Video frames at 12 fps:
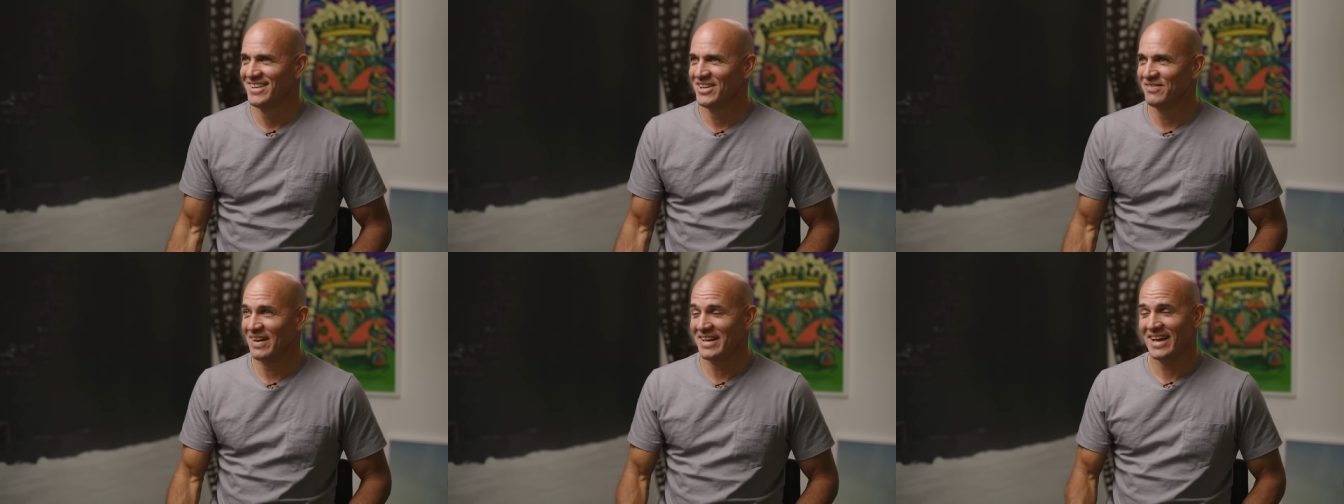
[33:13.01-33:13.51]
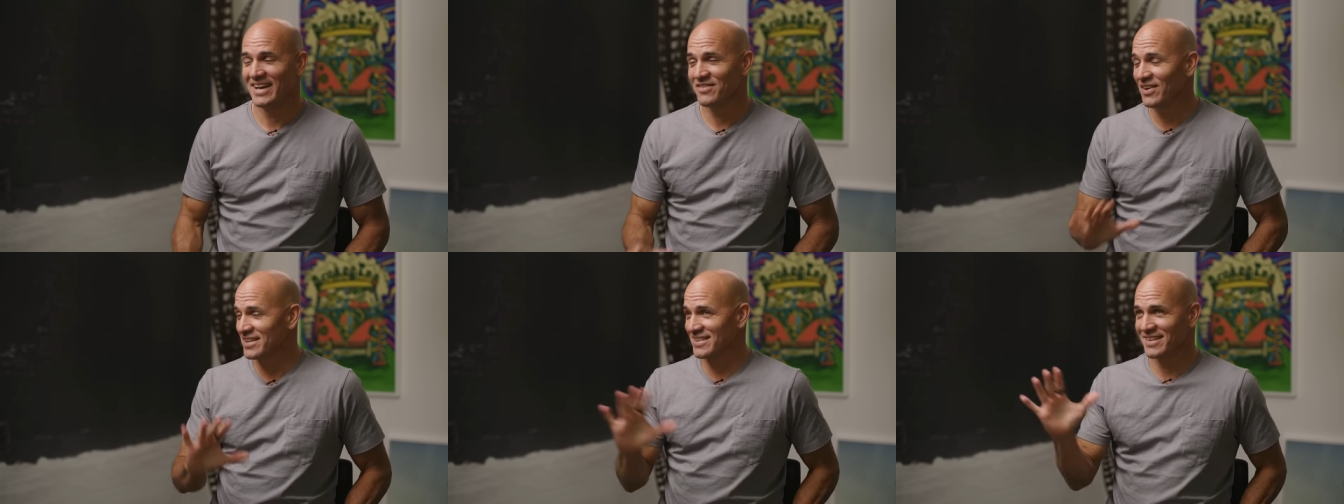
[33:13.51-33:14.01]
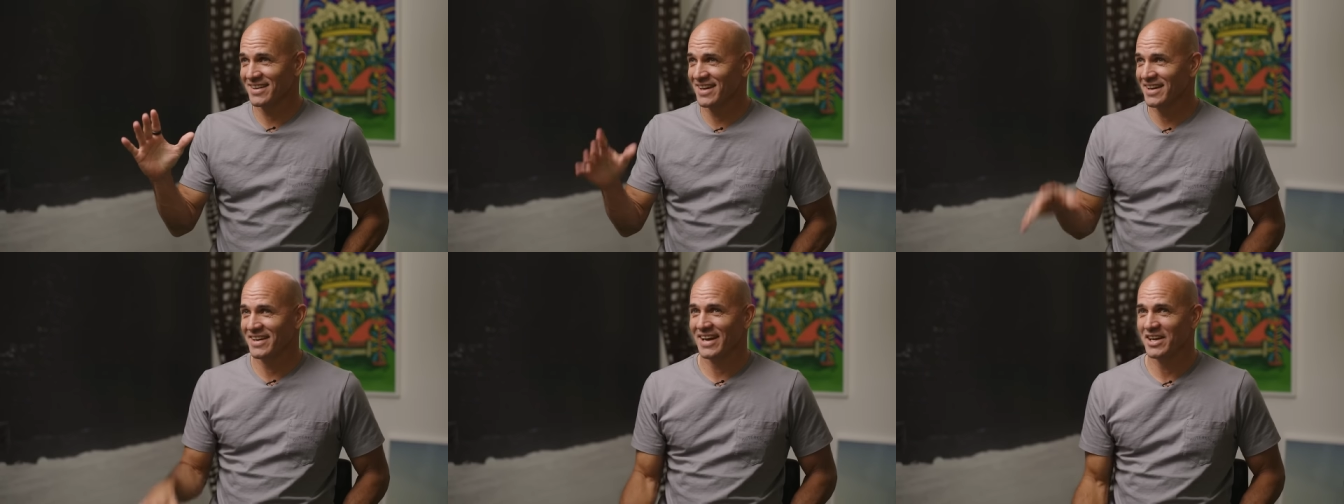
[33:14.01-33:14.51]
And my dad wasn't the
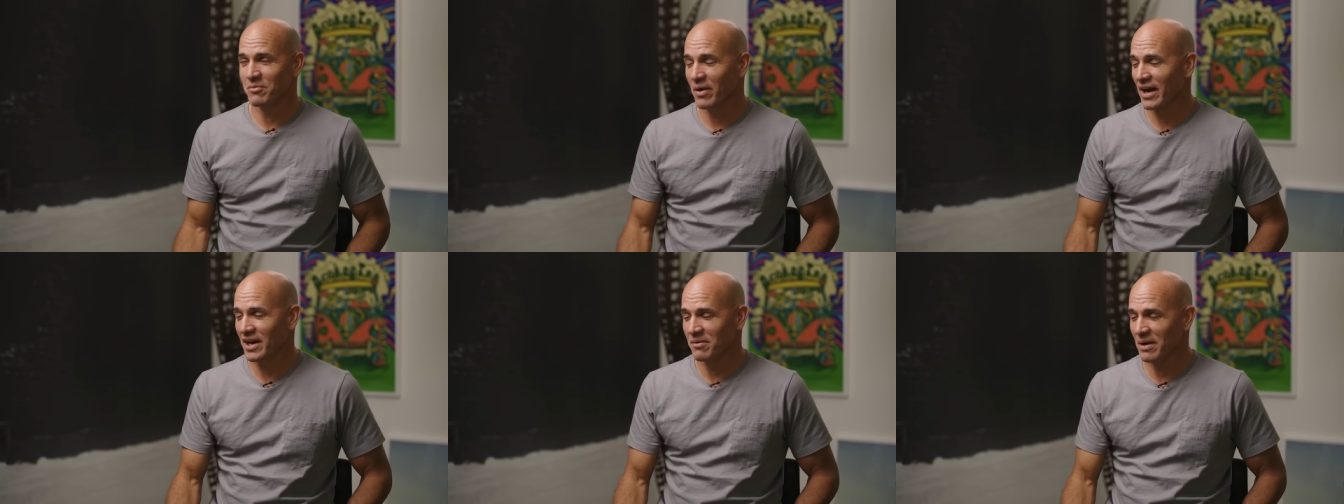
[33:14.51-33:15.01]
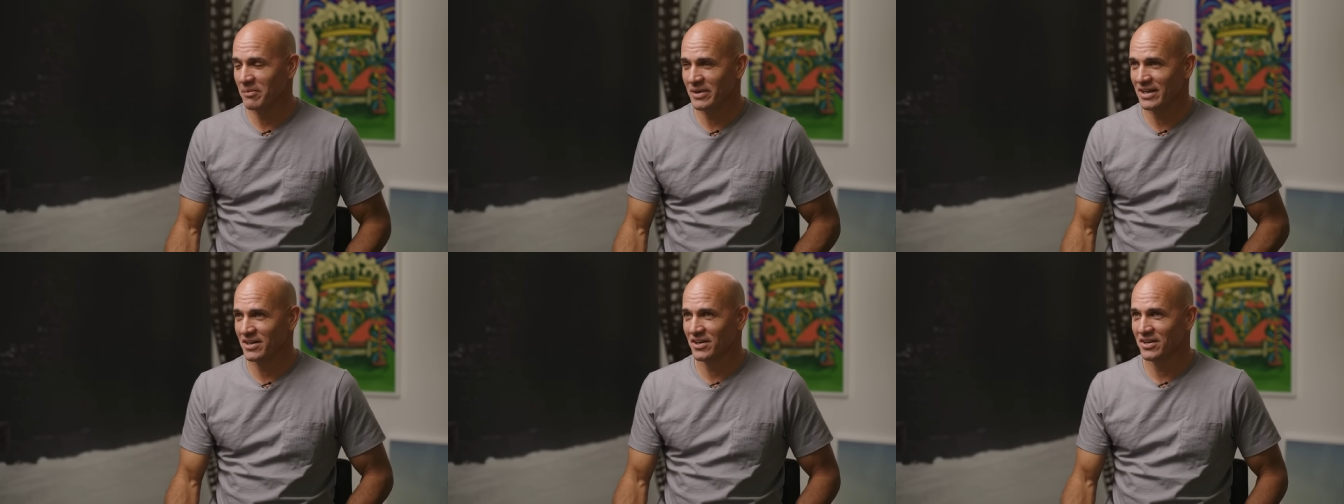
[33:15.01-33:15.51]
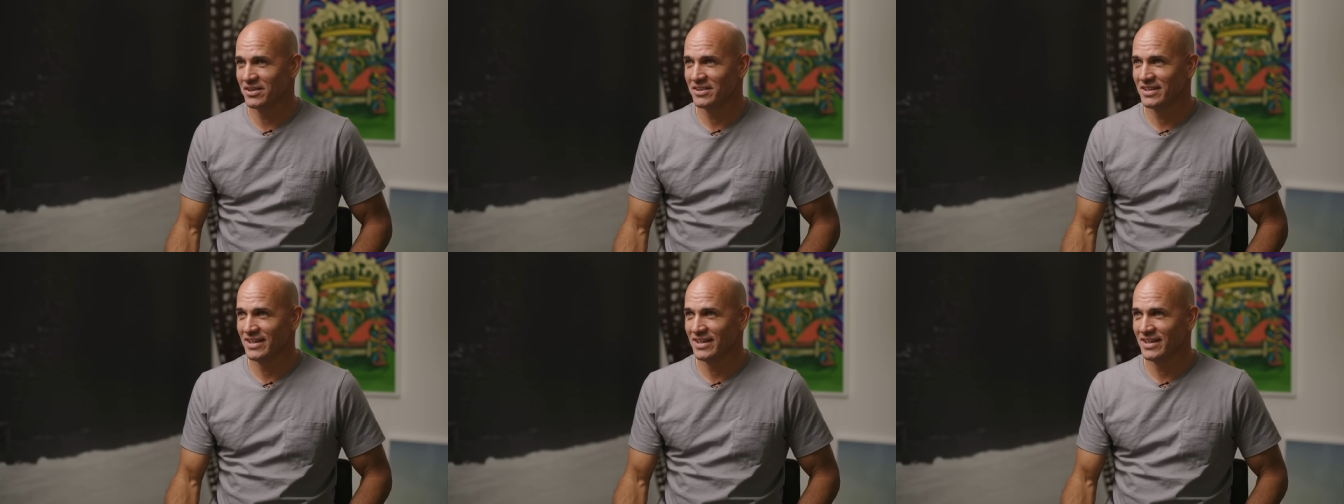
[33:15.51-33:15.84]
kind of dad to brag about me at all.